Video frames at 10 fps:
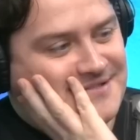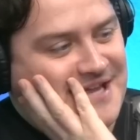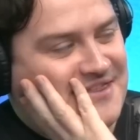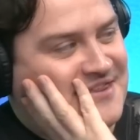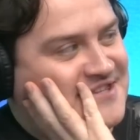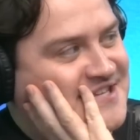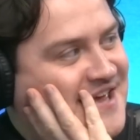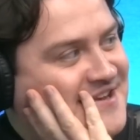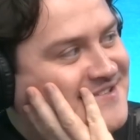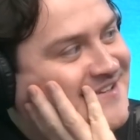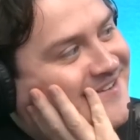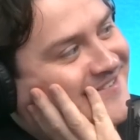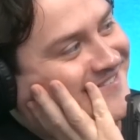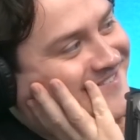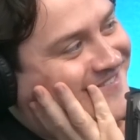Death of the 10, is it?
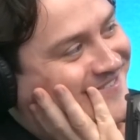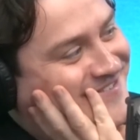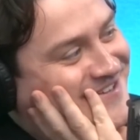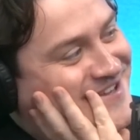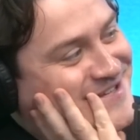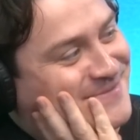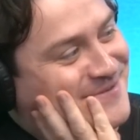We've done this